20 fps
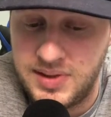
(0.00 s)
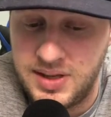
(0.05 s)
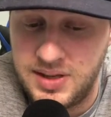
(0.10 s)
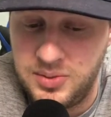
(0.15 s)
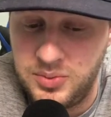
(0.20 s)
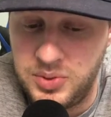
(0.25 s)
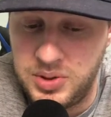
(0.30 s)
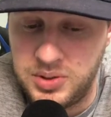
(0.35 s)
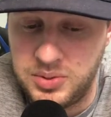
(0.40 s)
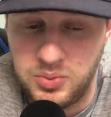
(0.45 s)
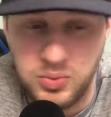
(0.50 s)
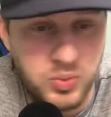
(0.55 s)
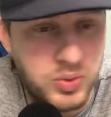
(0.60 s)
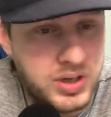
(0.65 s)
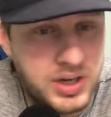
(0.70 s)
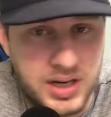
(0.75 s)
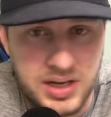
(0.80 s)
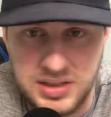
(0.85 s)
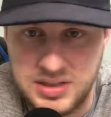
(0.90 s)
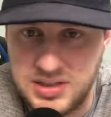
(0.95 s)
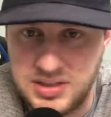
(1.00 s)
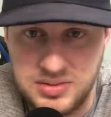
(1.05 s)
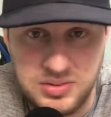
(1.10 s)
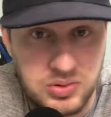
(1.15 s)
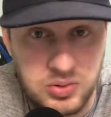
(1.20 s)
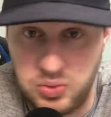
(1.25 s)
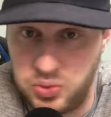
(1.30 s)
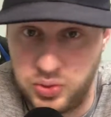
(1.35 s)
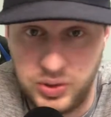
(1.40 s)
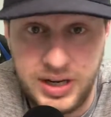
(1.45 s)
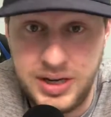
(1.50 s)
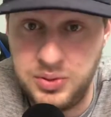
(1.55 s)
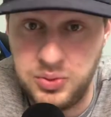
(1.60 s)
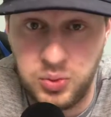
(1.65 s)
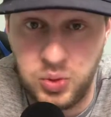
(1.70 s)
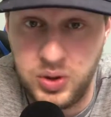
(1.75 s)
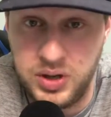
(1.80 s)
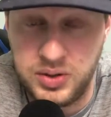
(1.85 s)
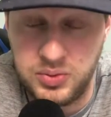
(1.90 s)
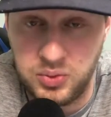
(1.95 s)
We went on a great
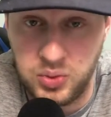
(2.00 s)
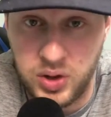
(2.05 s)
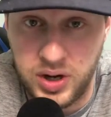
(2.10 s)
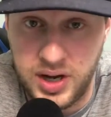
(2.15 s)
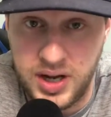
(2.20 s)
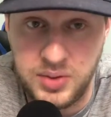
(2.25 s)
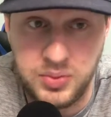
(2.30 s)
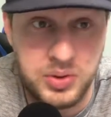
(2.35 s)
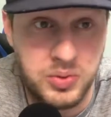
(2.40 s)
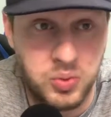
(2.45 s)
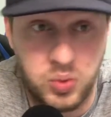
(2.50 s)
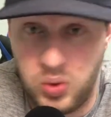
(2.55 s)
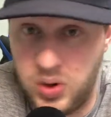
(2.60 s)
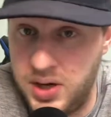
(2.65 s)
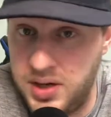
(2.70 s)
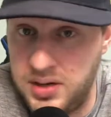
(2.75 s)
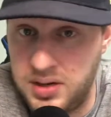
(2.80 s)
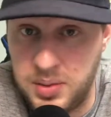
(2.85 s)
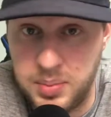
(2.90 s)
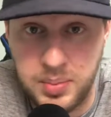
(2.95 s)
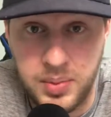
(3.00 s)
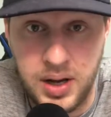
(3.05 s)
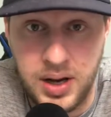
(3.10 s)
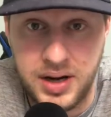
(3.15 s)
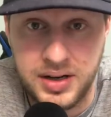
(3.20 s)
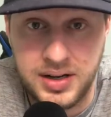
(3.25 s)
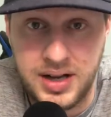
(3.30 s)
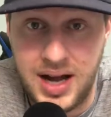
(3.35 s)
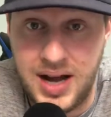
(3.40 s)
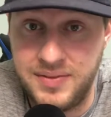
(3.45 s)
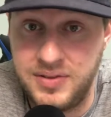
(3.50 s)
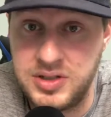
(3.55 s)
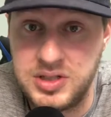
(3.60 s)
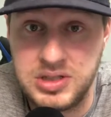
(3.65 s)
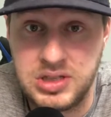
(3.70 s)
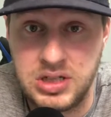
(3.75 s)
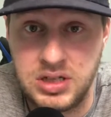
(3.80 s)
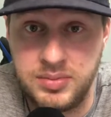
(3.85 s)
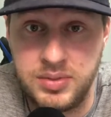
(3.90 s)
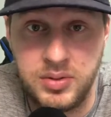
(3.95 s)
run. We won our conference
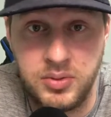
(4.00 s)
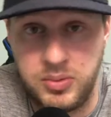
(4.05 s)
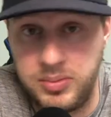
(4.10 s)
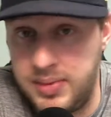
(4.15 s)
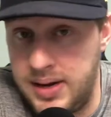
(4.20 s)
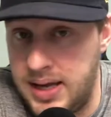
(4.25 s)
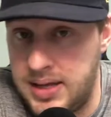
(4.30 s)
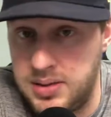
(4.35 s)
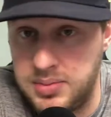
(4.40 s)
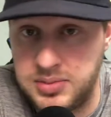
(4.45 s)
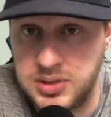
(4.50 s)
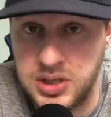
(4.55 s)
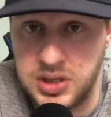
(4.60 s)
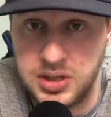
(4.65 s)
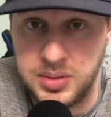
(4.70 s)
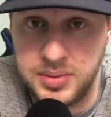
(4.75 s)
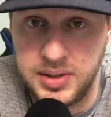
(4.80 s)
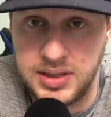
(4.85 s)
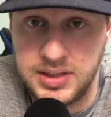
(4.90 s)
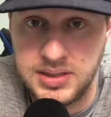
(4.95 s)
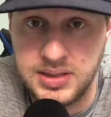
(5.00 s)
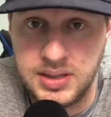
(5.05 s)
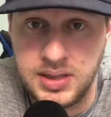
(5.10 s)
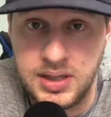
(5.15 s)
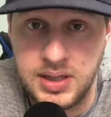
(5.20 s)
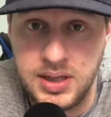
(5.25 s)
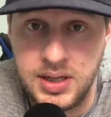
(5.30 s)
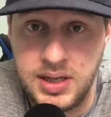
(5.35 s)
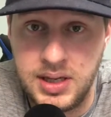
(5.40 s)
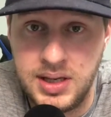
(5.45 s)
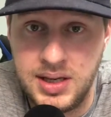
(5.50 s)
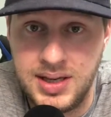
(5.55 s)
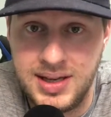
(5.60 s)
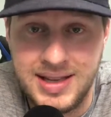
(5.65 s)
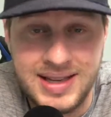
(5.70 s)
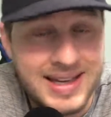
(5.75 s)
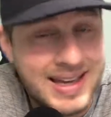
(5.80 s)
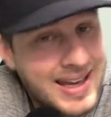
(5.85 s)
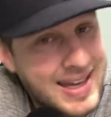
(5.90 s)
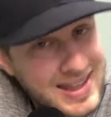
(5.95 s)
tournament. We made the tournament.
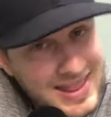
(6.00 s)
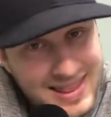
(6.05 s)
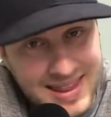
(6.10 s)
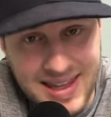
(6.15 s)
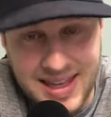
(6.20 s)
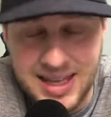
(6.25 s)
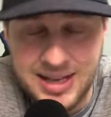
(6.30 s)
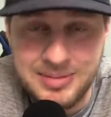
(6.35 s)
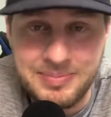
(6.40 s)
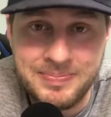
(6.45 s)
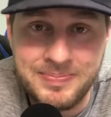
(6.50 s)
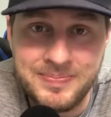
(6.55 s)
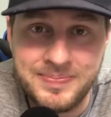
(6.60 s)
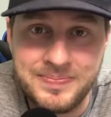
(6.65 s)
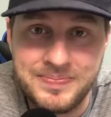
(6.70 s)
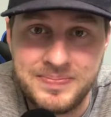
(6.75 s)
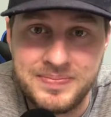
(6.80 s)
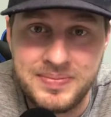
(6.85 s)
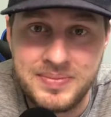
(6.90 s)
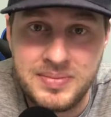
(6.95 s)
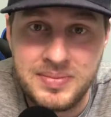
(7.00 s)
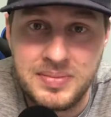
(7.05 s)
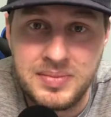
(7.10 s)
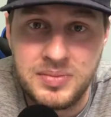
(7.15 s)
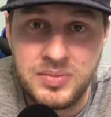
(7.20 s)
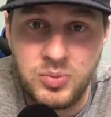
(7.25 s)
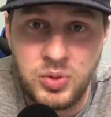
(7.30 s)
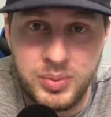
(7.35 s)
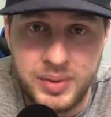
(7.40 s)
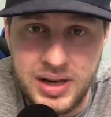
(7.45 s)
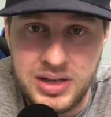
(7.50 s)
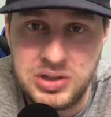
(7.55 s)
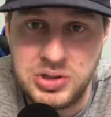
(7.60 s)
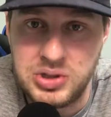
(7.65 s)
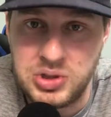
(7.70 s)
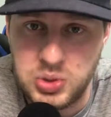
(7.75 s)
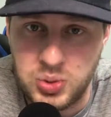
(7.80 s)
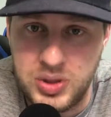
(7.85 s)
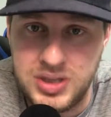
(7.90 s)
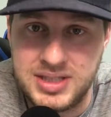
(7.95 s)
And then we made it to the
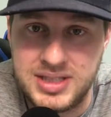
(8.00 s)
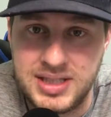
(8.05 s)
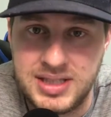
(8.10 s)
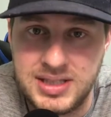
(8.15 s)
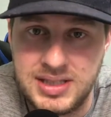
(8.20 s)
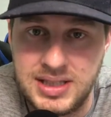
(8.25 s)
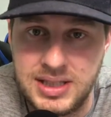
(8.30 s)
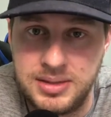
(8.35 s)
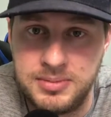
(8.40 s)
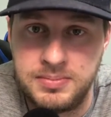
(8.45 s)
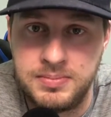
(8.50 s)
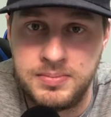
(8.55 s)
Sweet 16.